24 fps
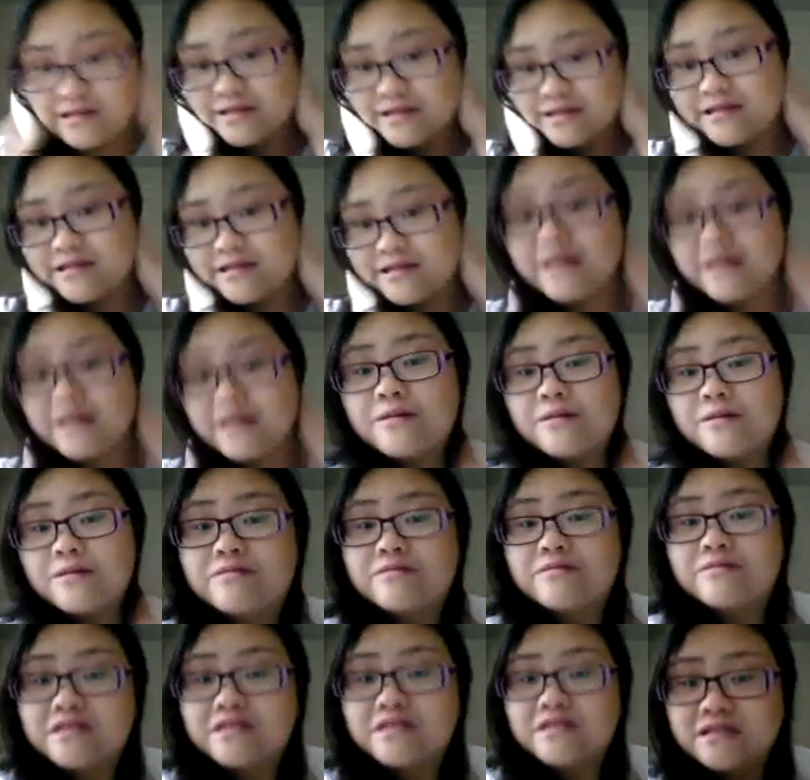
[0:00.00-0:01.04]
that my
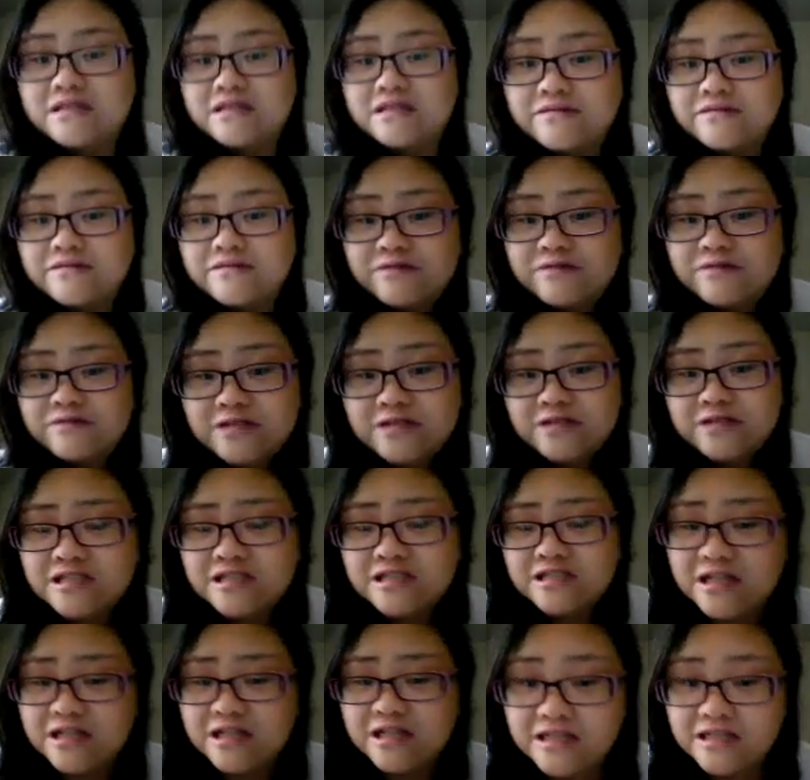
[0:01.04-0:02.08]
footage
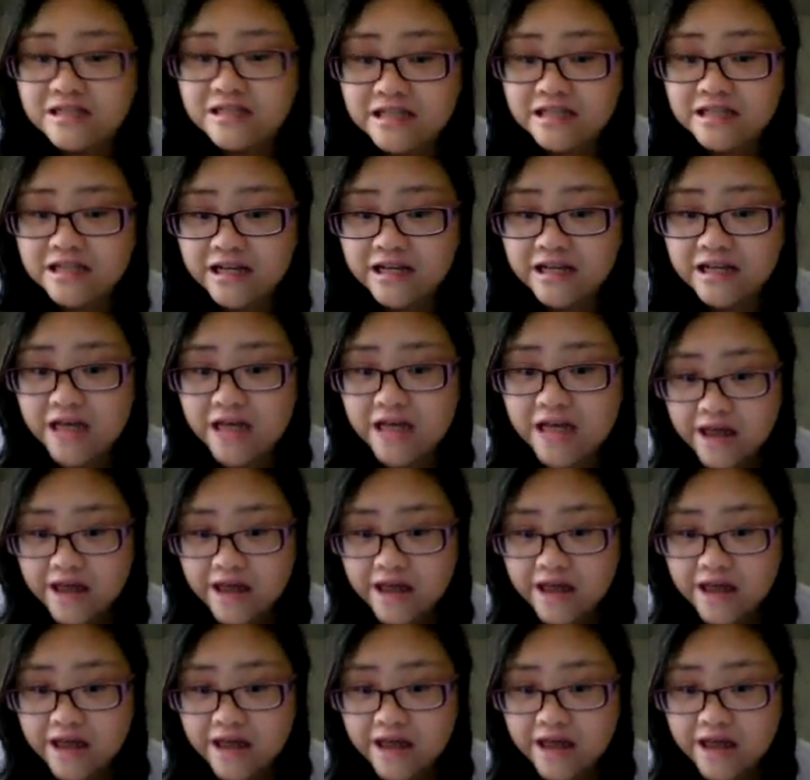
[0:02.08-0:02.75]
got deleted.